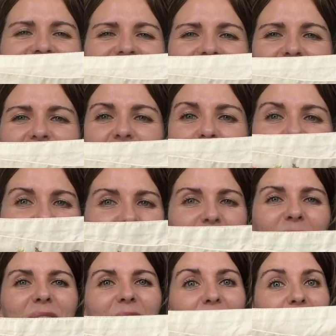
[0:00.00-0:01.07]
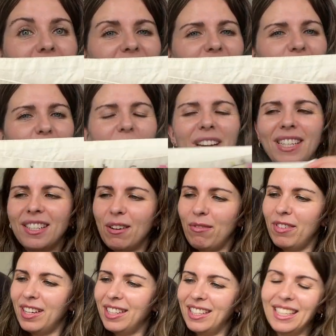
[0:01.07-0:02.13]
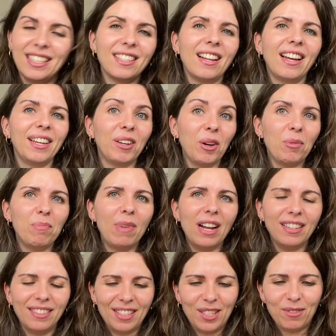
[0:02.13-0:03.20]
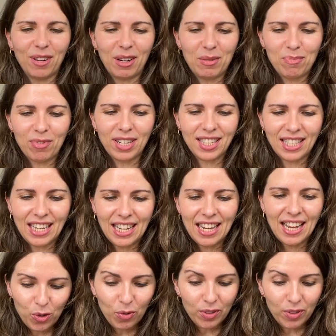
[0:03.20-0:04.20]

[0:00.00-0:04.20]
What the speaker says: the embroidery around the waist. I find it's like a belt, is very pretty.